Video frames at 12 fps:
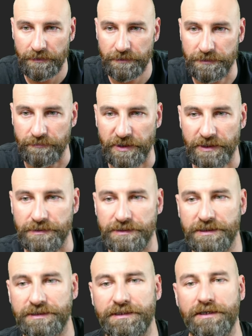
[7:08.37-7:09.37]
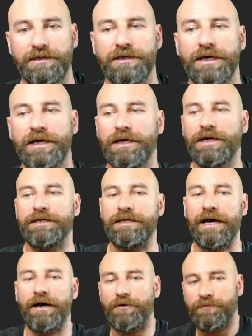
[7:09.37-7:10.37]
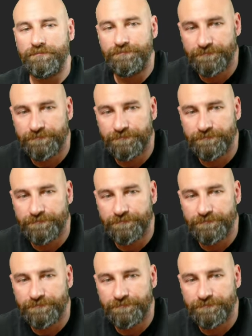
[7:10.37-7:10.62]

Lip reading: to be consistent. Now,